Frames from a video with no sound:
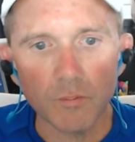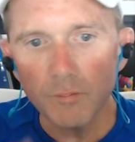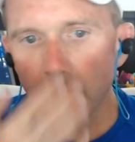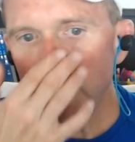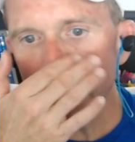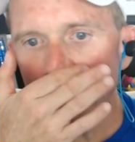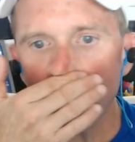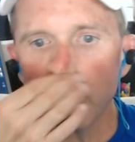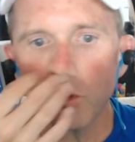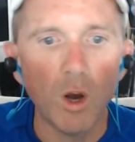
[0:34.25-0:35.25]
you know,
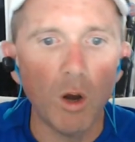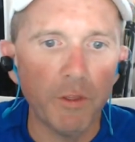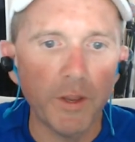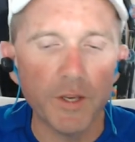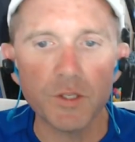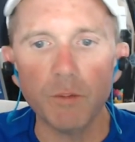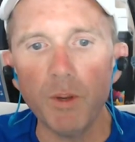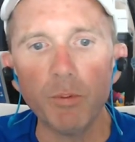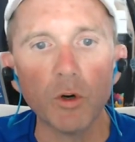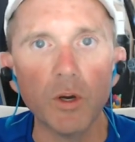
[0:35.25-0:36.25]
the wrong thing is
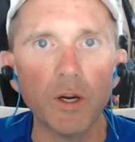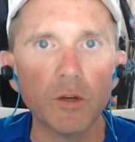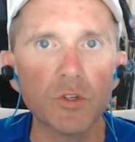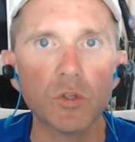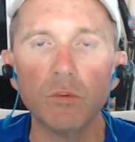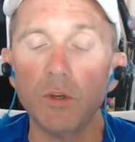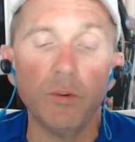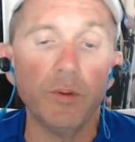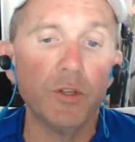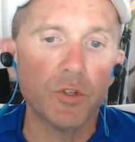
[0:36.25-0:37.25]
people are going to,
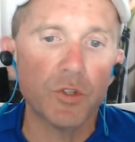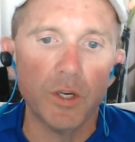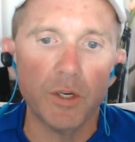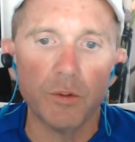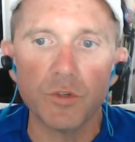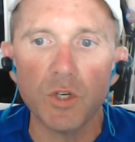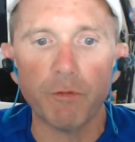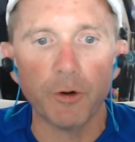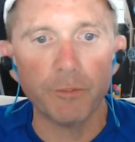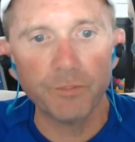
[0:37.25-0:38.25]
they're just going to
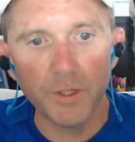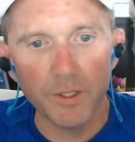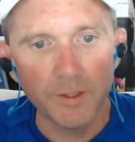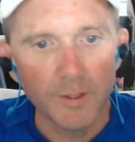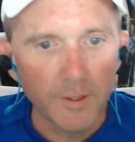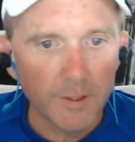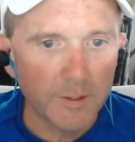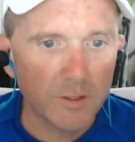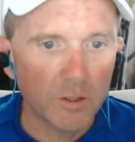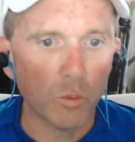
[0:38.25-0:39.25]
suffer.
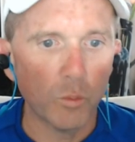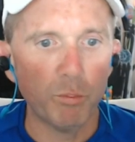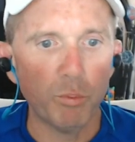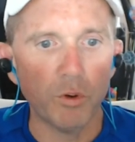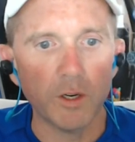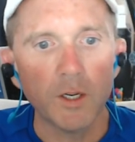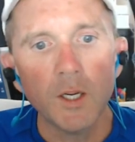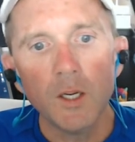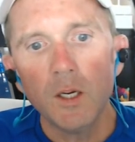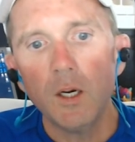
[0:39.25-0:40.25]
Another way to put it.
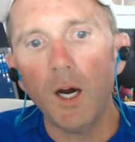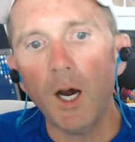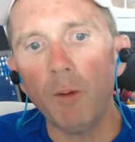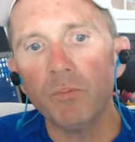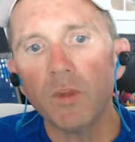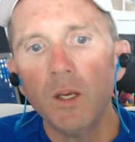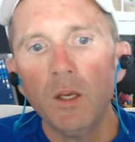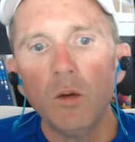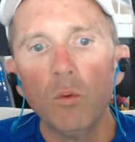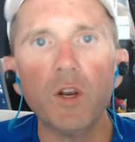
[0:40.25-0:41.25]

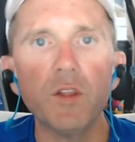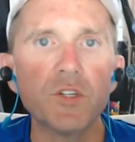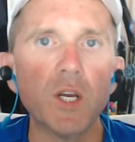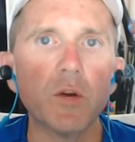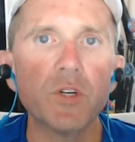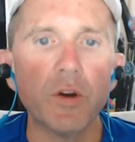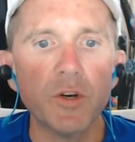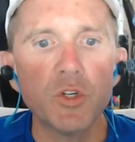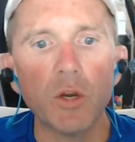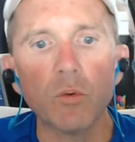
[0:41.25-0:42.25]
One of the secretary
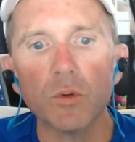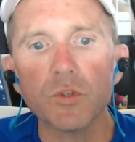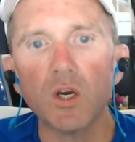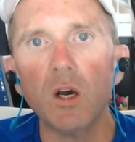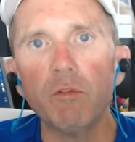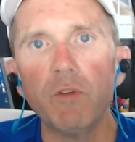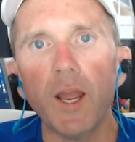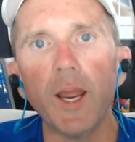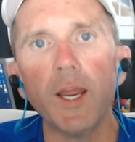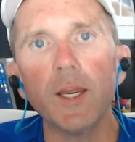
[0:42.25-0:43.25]
generals of
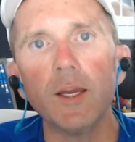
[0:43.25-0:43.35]
a